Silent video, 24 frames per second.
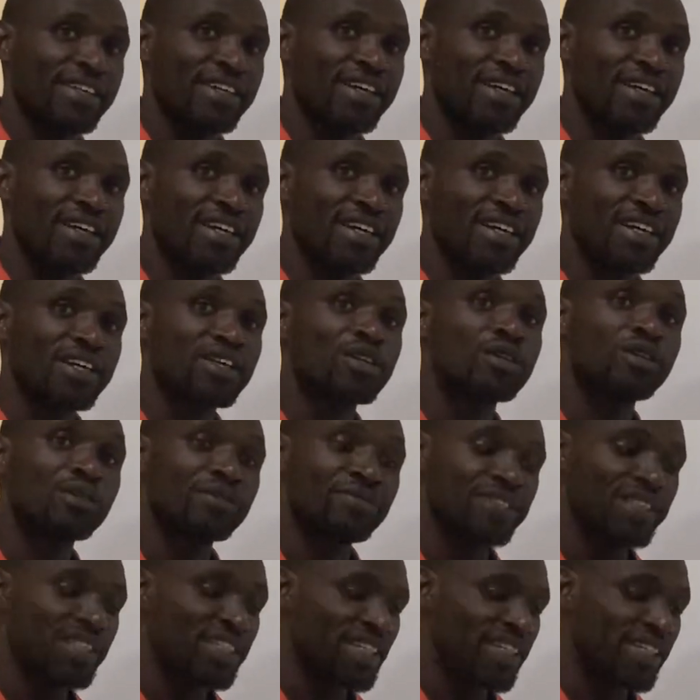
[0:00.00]

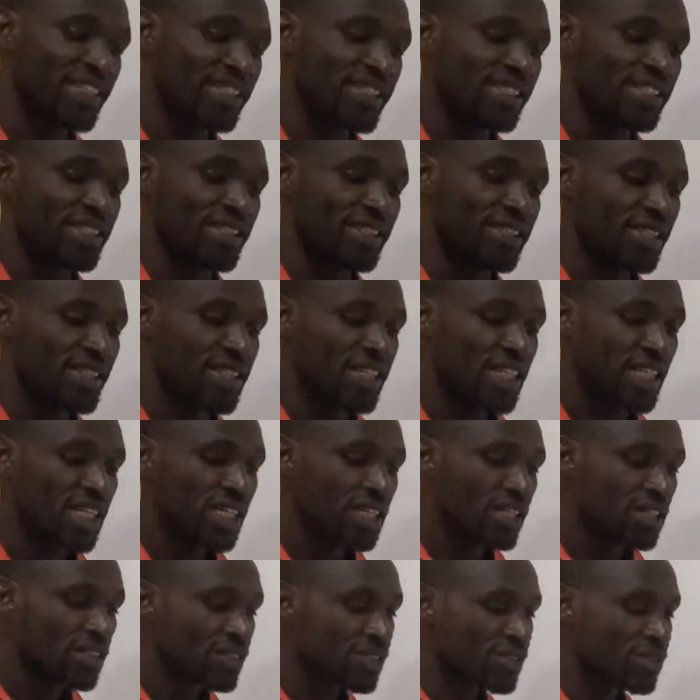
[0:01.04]
COVID-19.
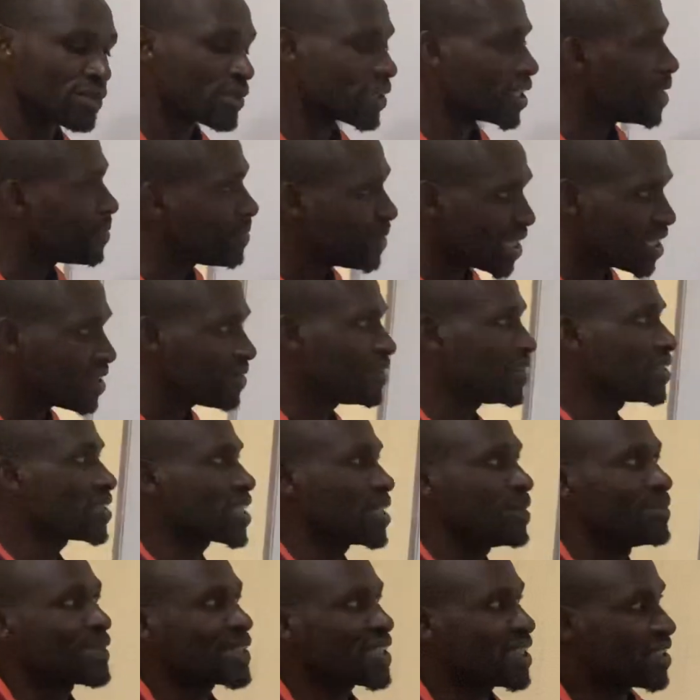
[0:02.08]
So let me give you
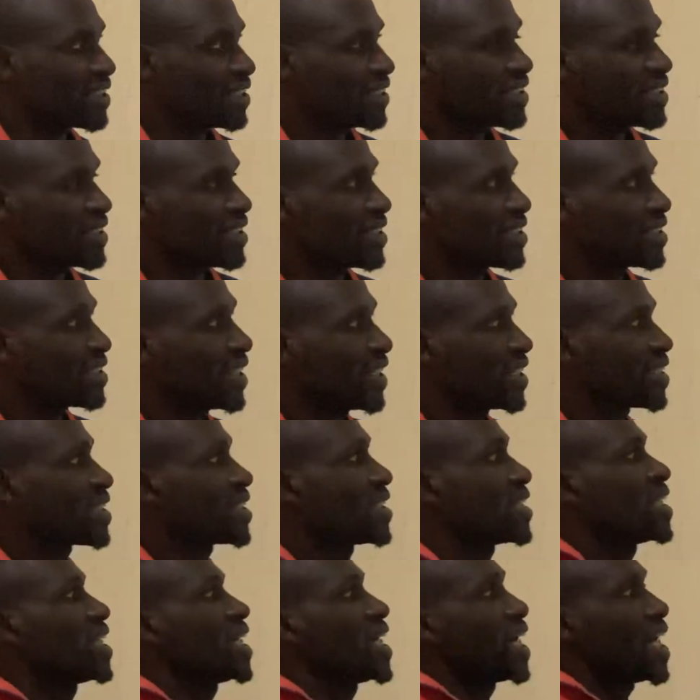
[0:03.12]
some statistics. That
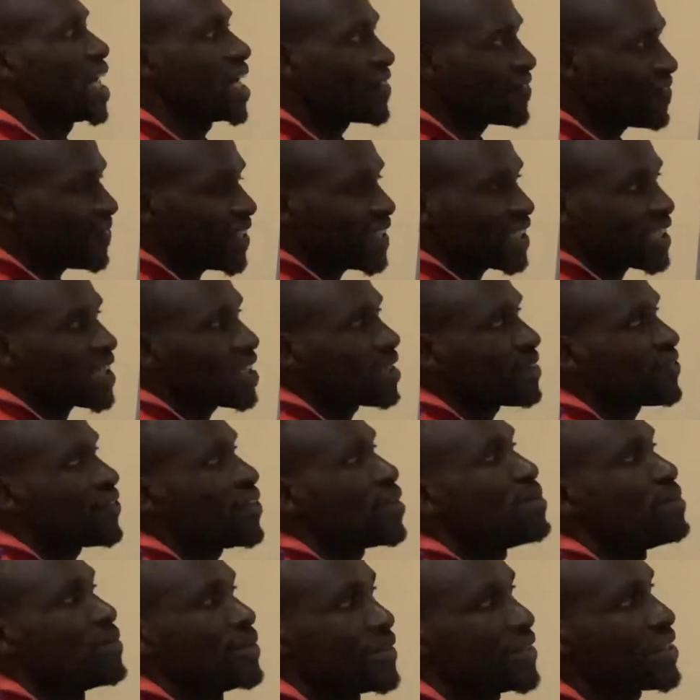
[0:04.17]
first and
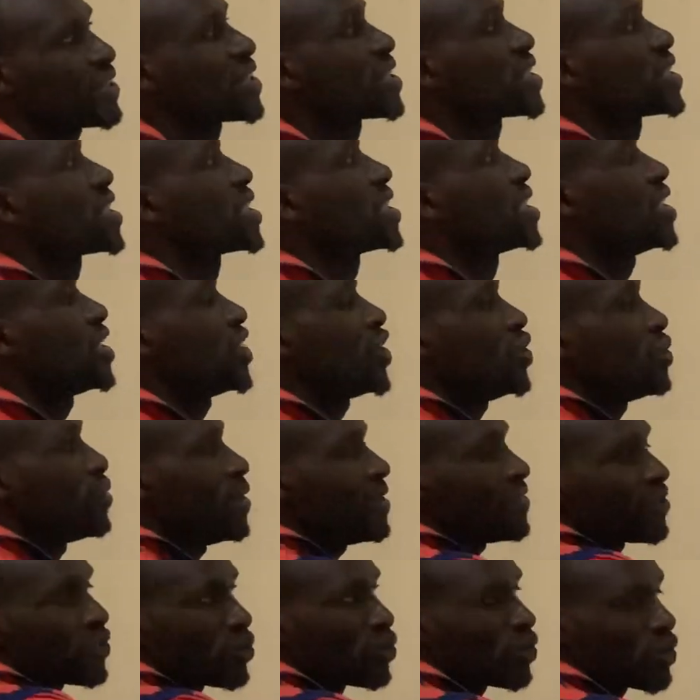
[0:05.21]
foremost, you
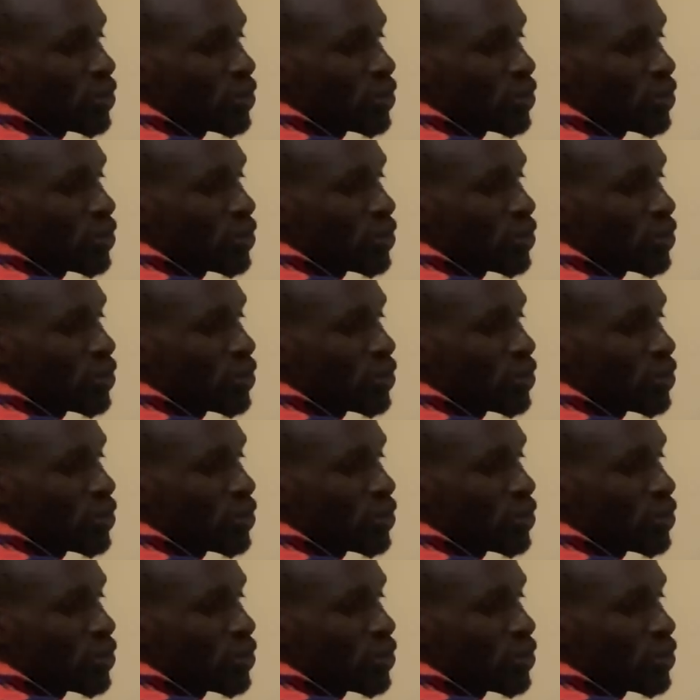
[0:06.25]
have to